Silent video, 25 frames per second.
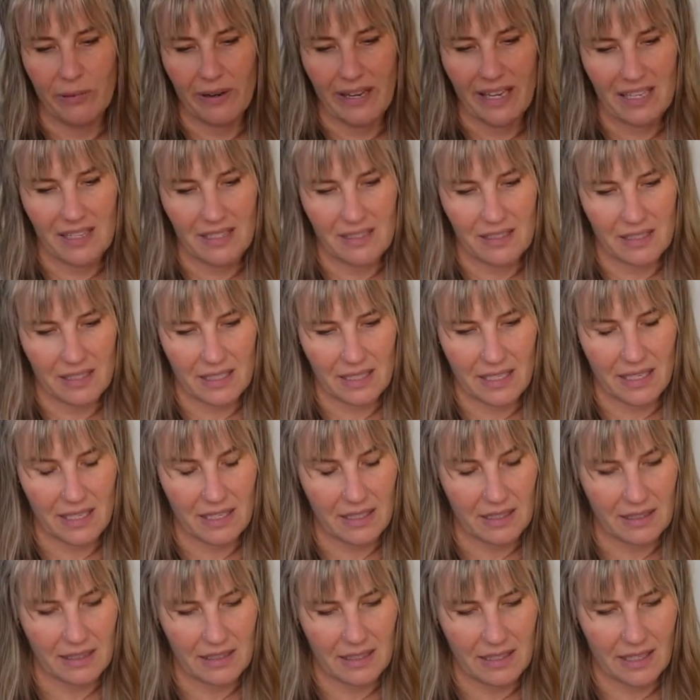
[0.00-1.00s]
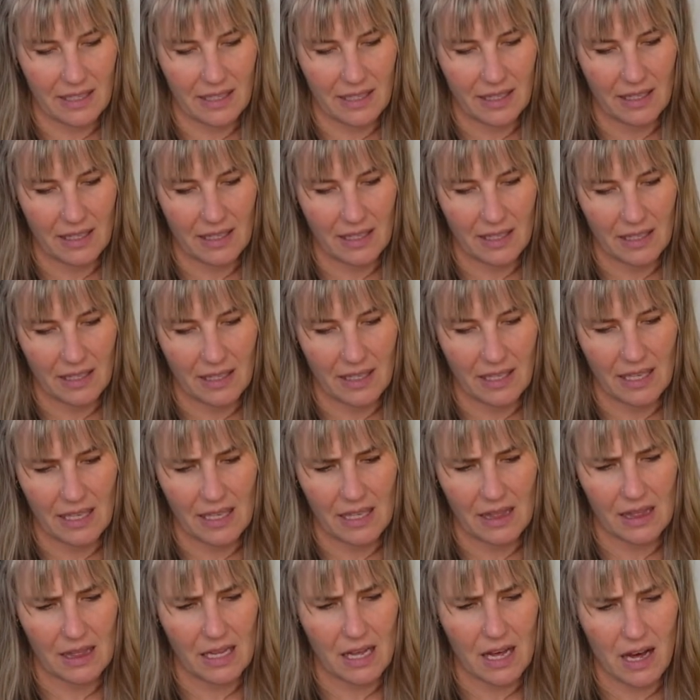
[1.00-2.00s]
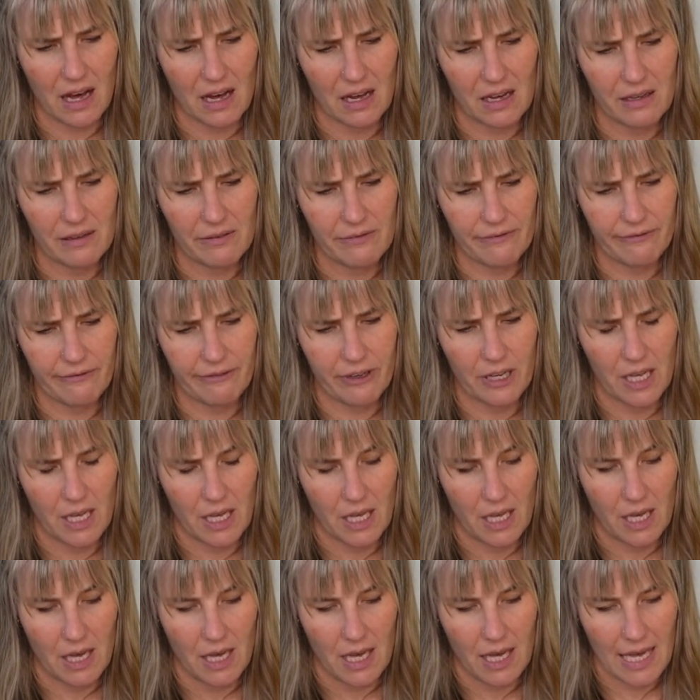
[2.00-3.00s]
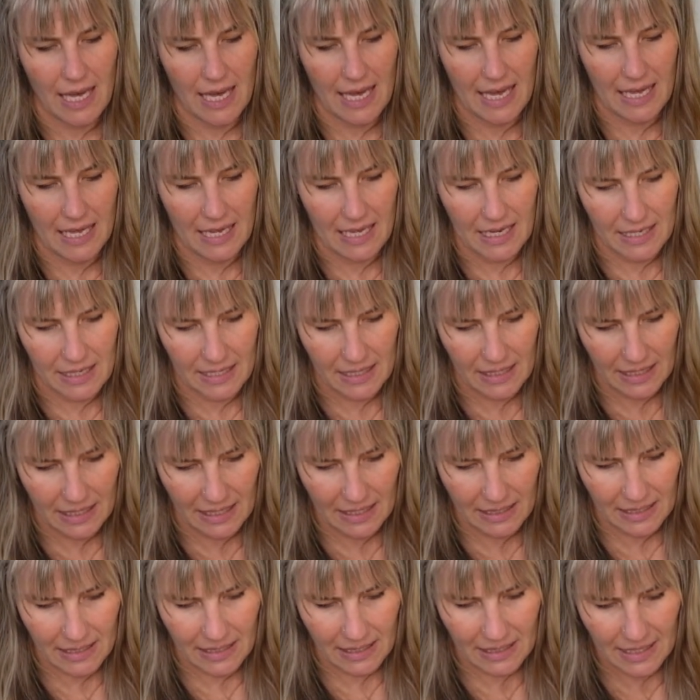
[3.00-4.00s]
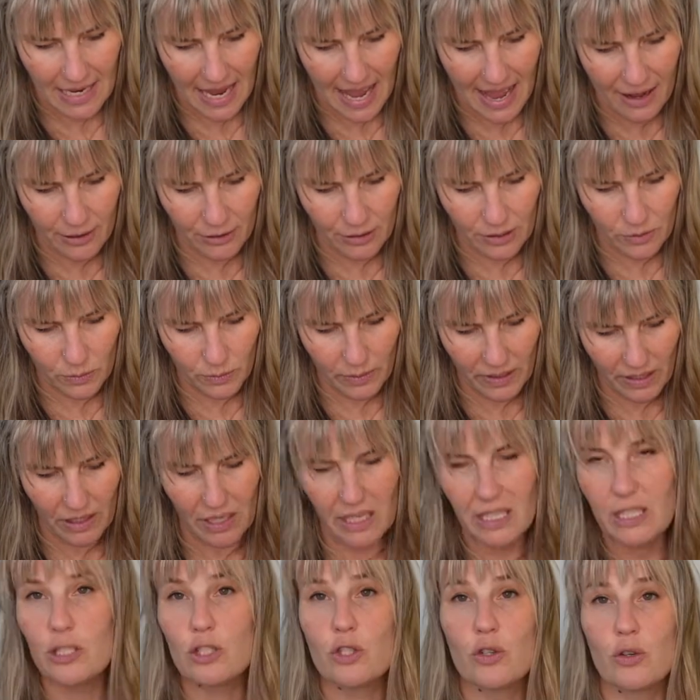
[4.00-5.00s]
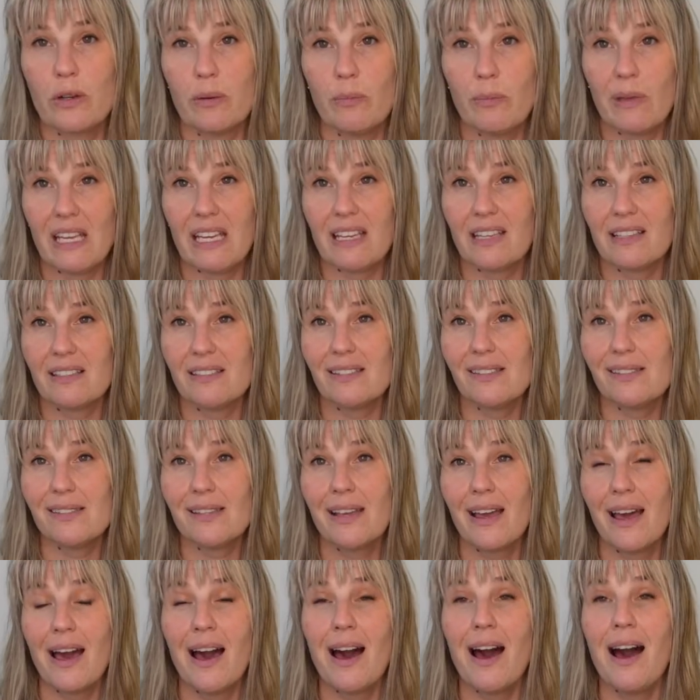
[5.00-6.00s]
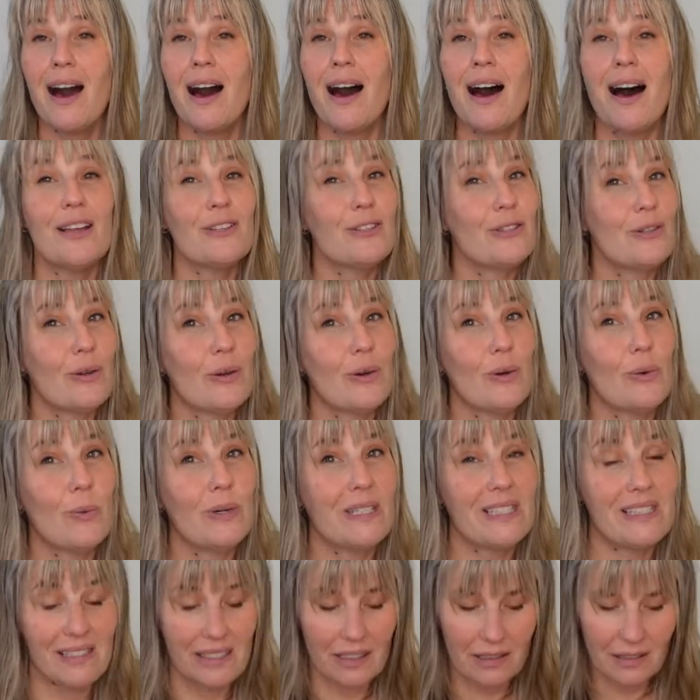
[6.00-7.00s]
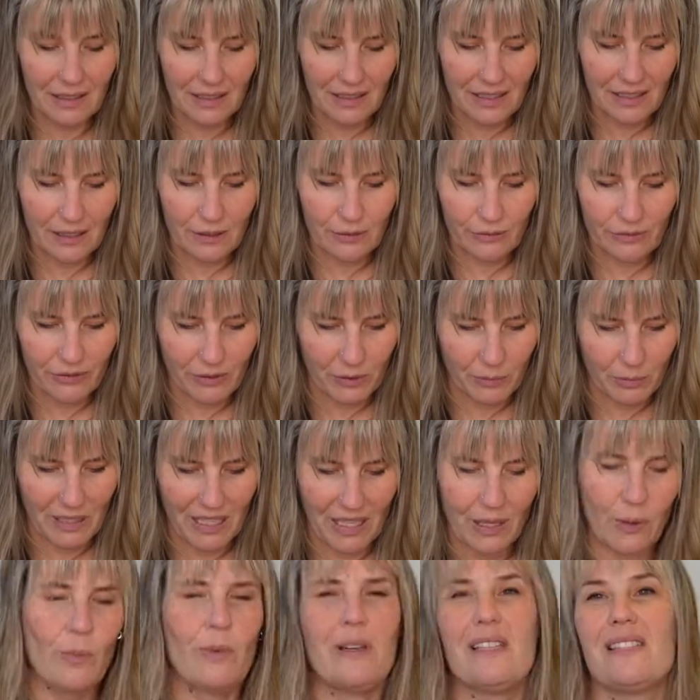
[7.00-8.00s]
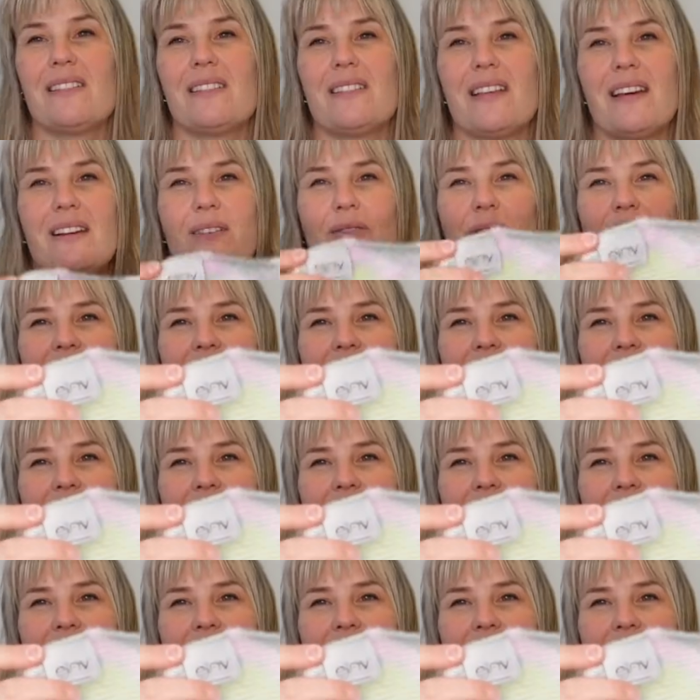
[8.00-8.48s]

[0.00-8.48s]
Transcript: brand is Elove and it says houseware and trimmings. So what sealed the deal for me was that it